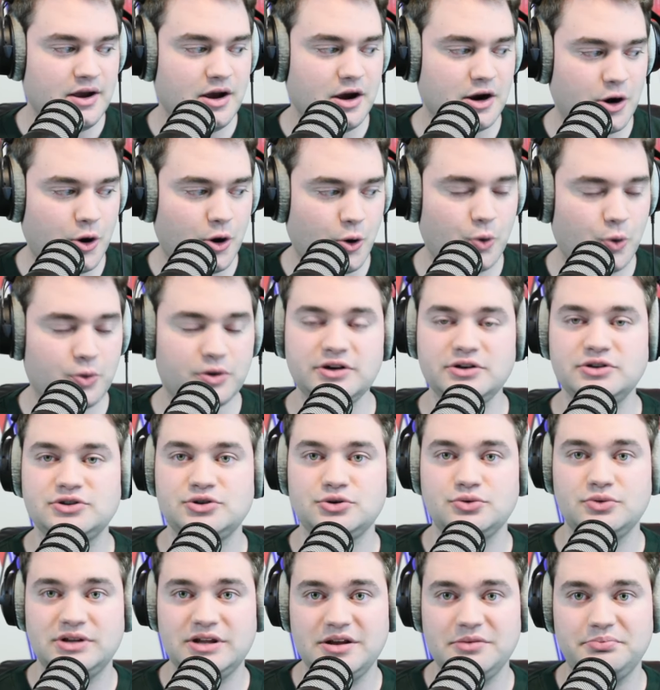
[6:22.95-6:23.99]
According
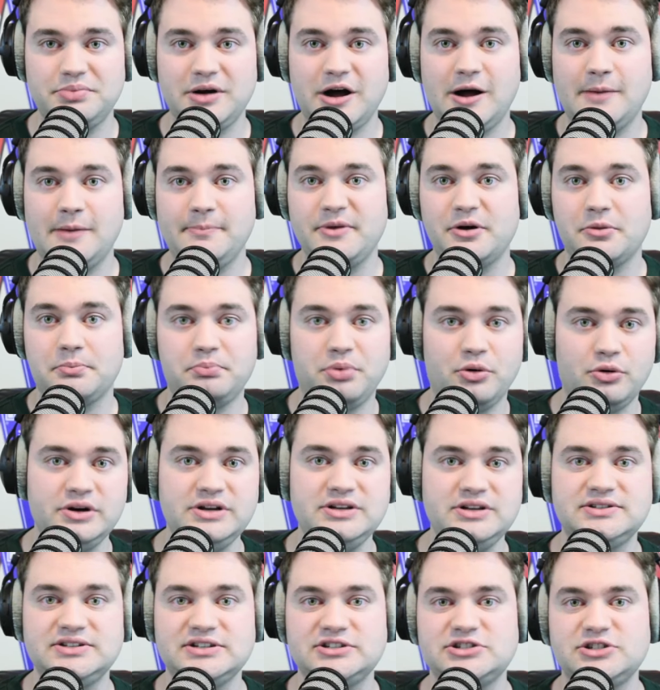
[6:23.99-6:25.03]
to KenPom, their
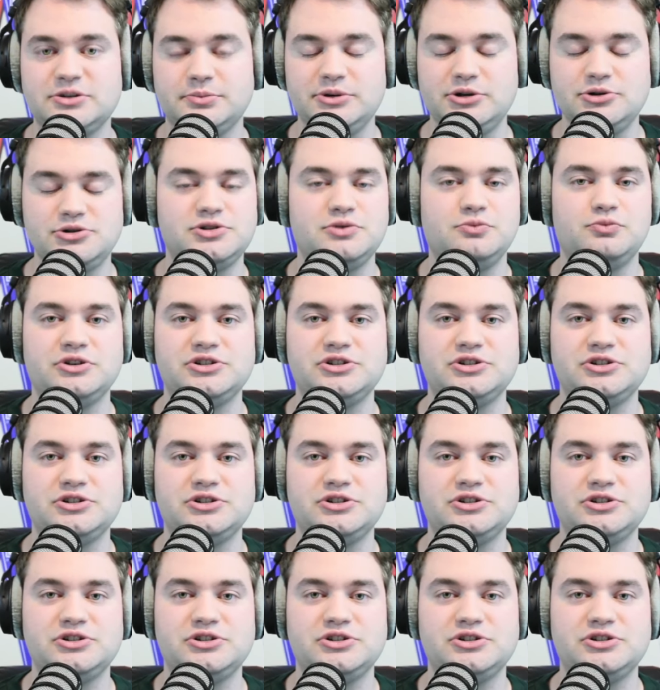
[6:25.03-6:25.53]
point distribution,